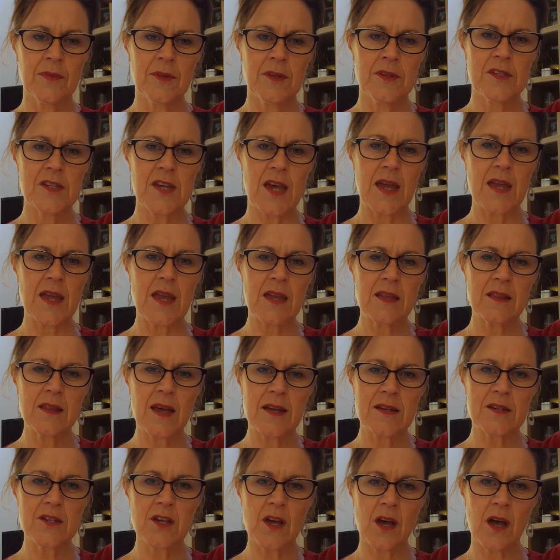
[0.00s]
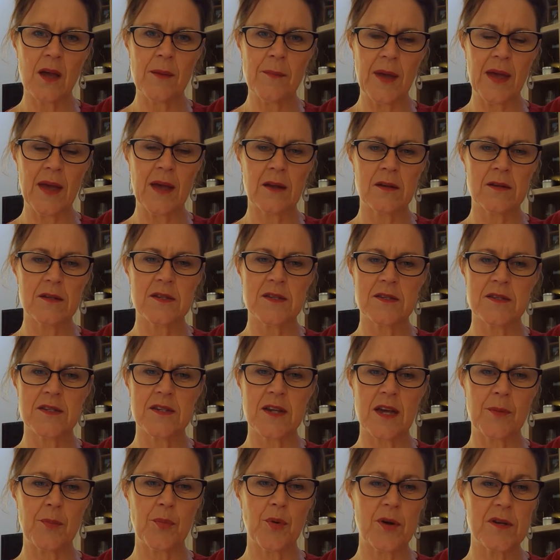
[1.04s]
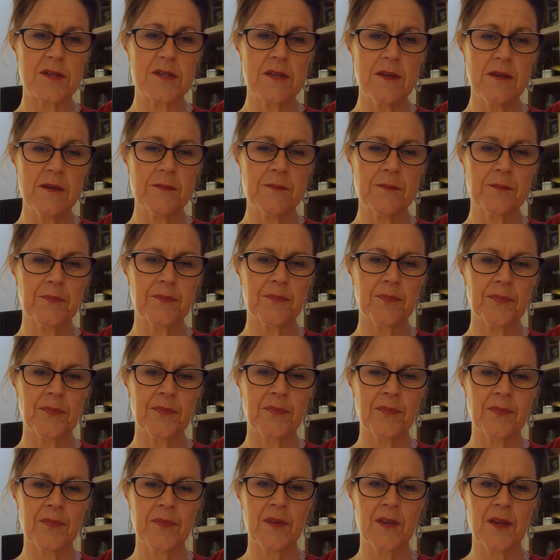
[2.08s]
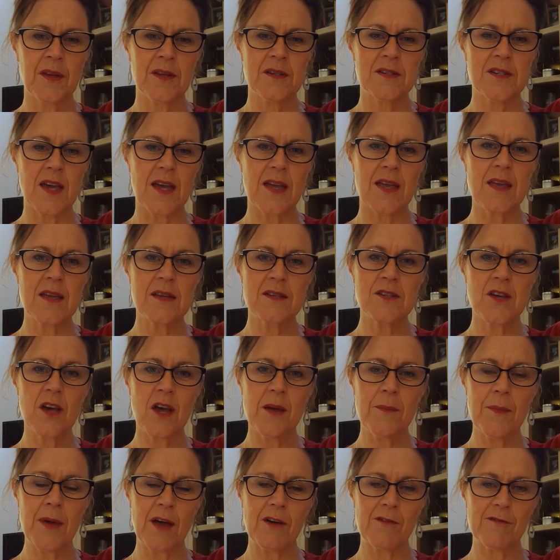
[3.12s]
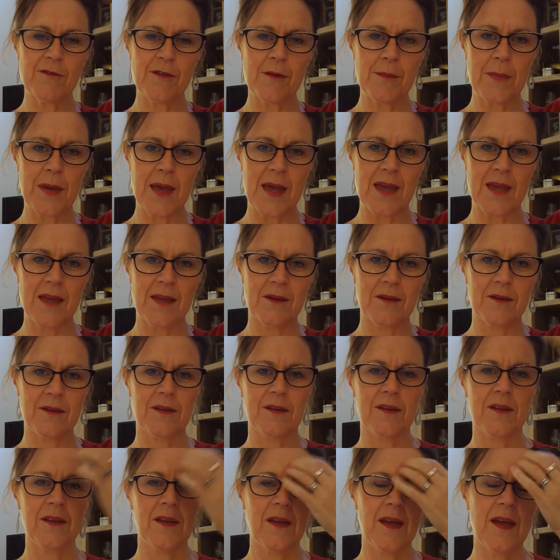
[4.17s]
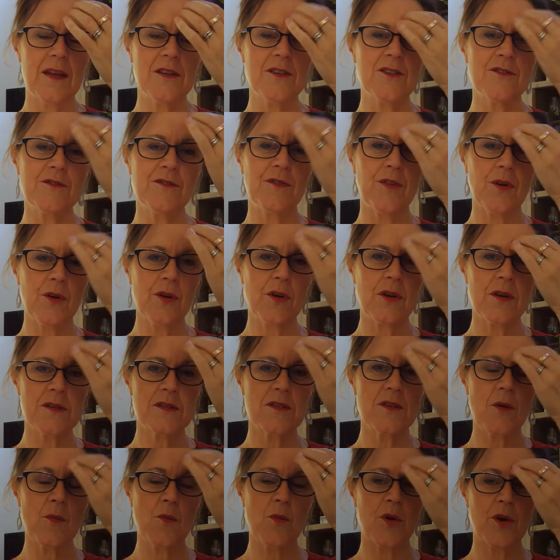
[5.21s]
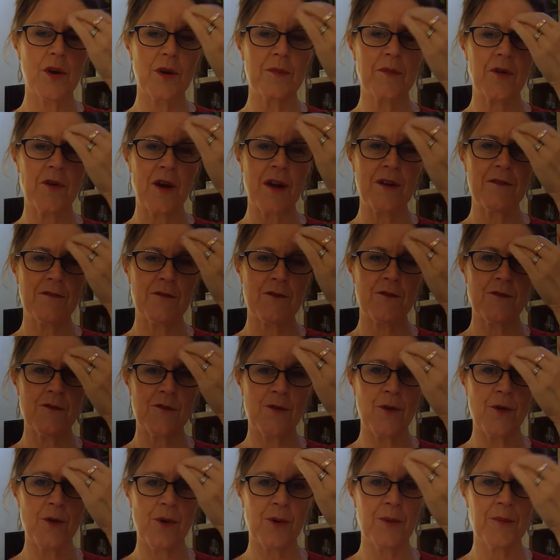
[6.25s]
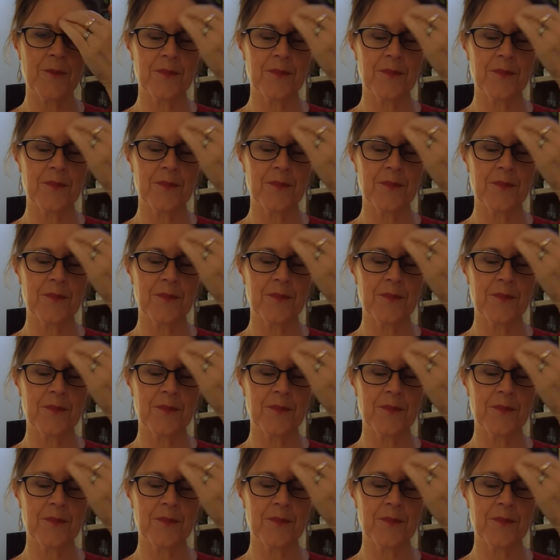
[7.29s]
Taking that time out to stay present, taking time out for me and to focus on what I'm grateful for.